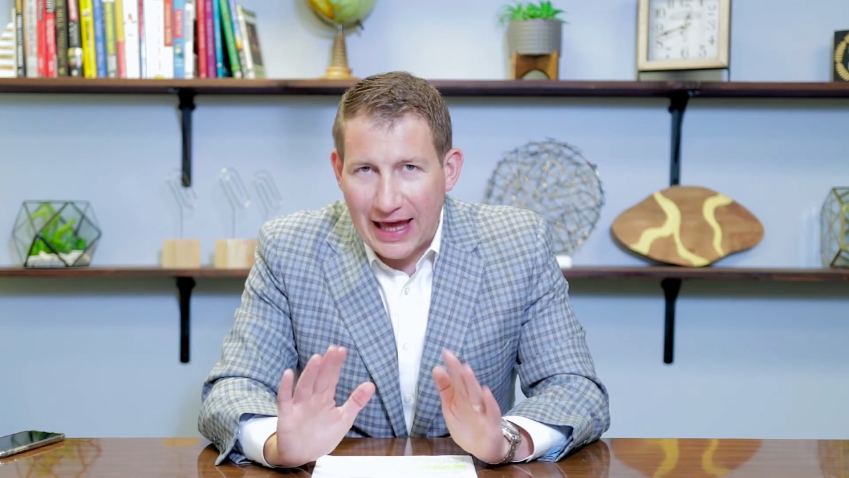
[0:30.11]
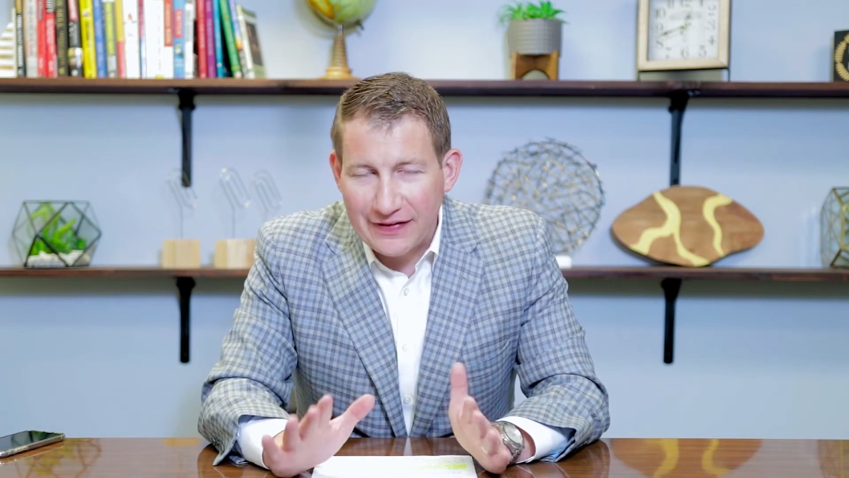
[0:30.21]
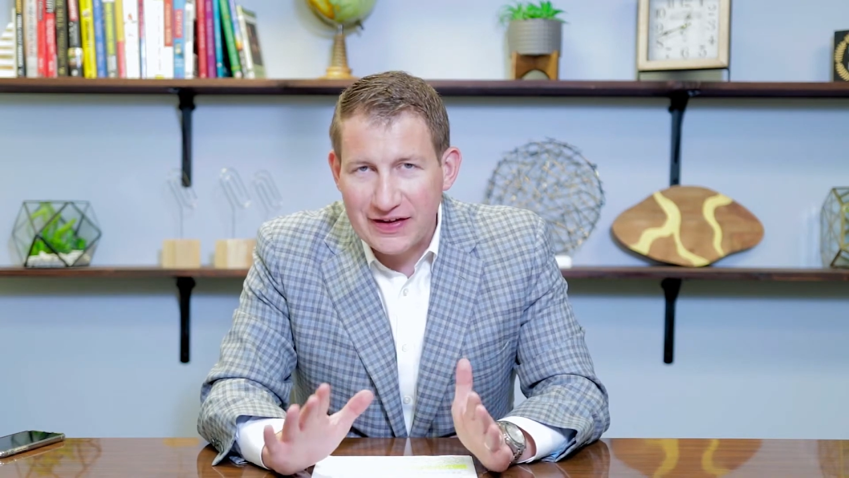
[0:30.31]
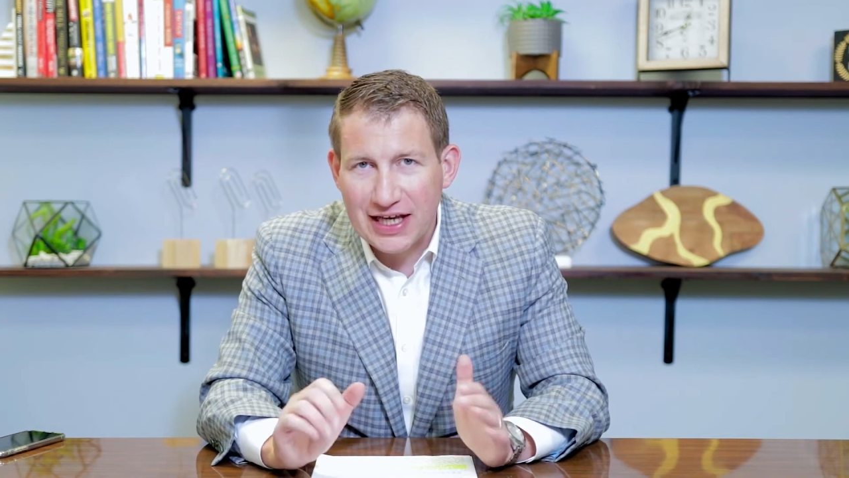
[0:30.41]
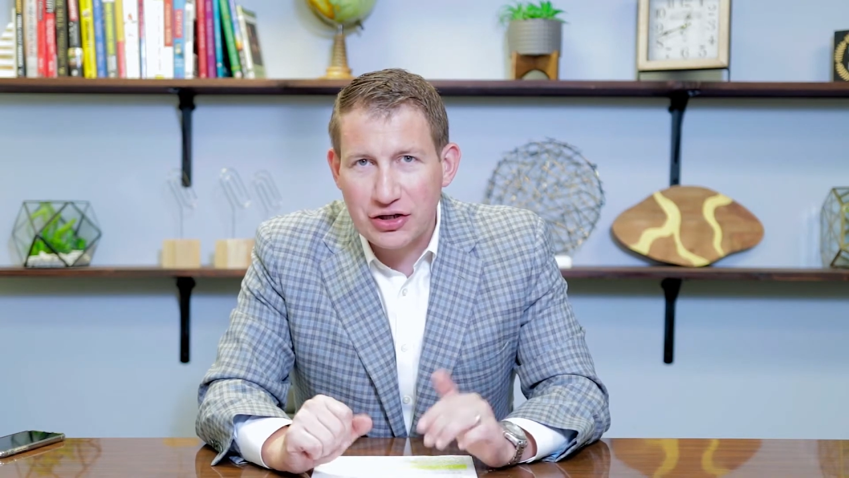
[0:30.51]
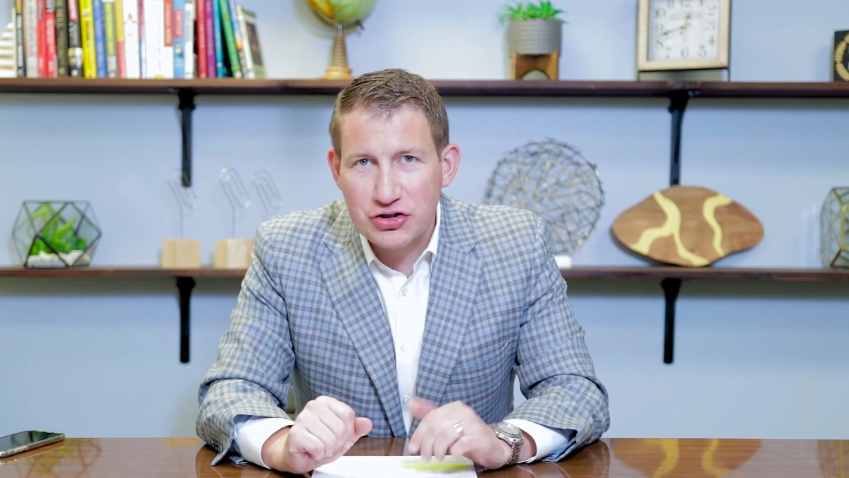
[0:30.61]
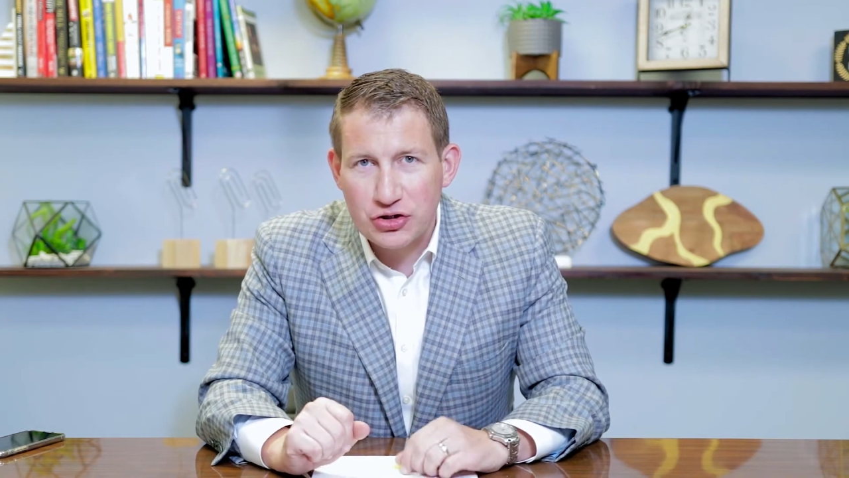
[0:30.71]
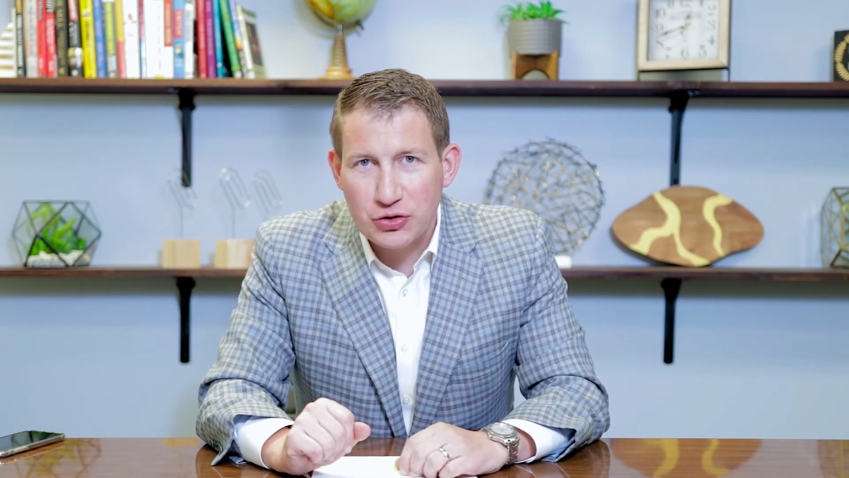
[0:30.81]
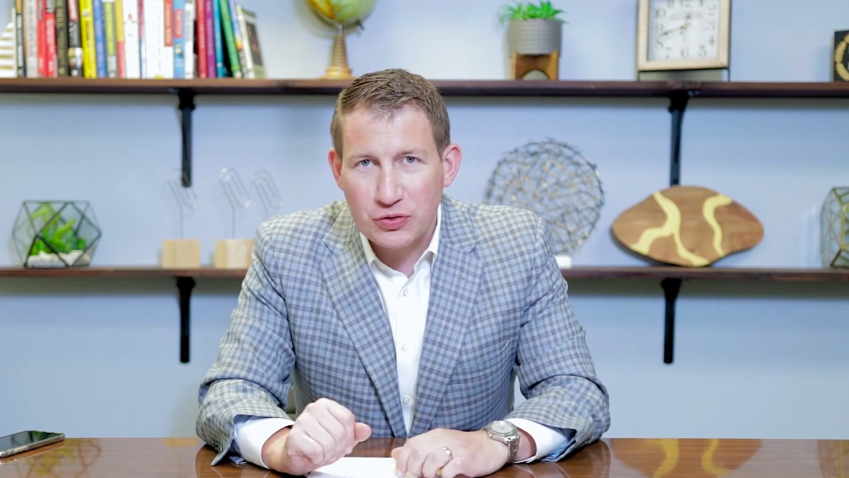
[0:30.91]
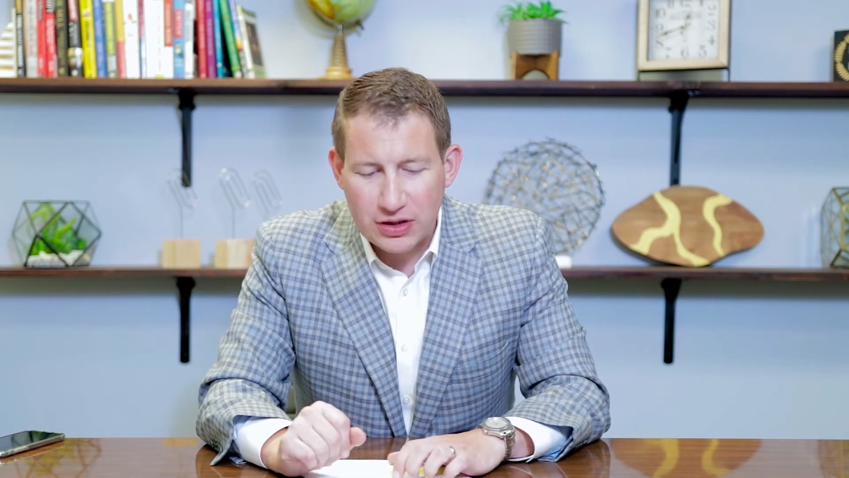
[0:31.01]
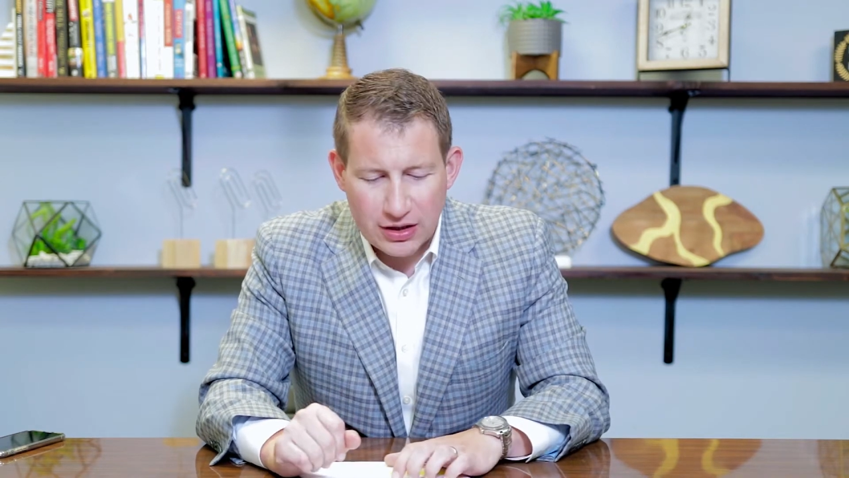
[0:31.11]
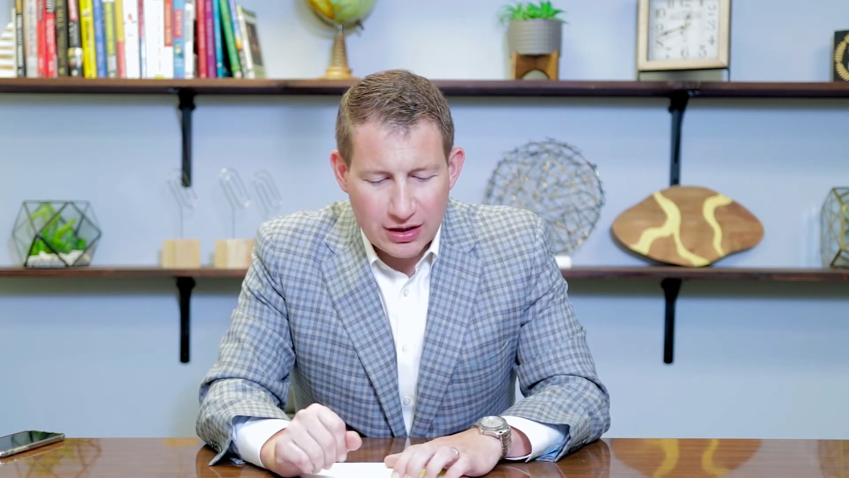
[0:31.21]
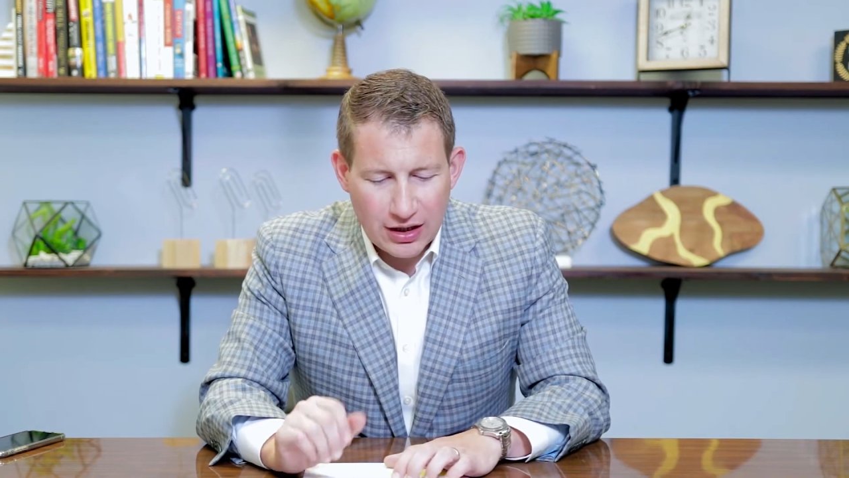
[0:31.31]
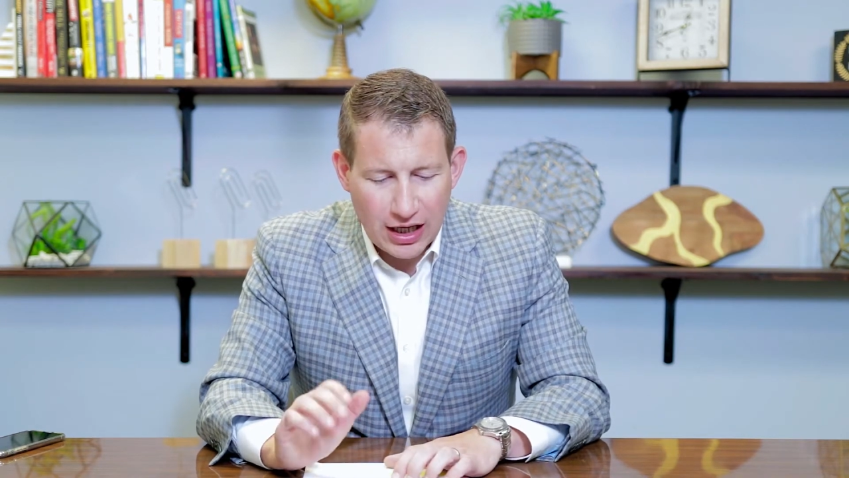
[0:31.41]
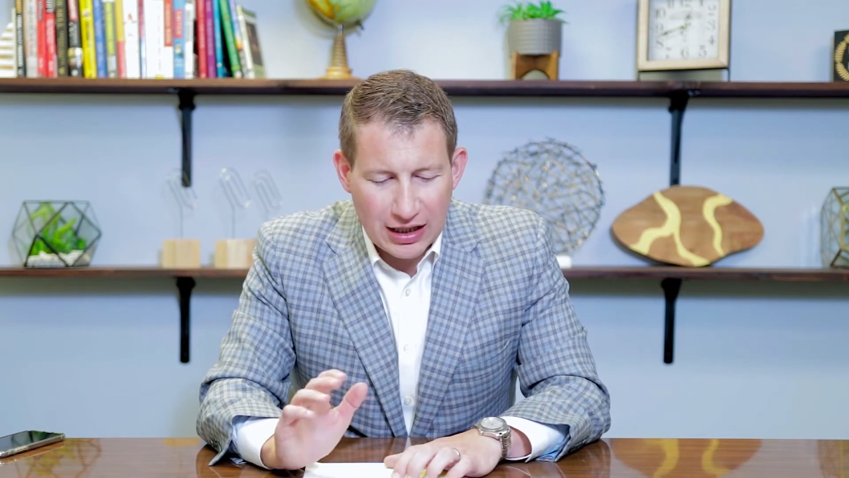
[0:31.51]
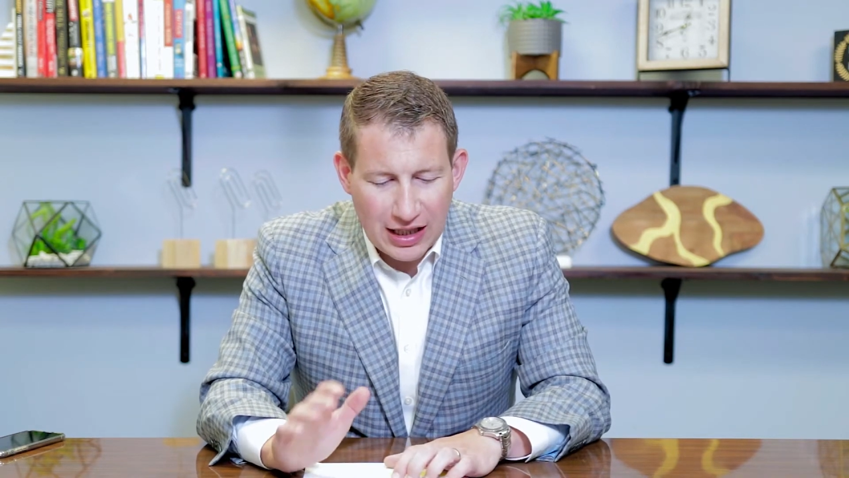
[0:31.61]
at the end of June, a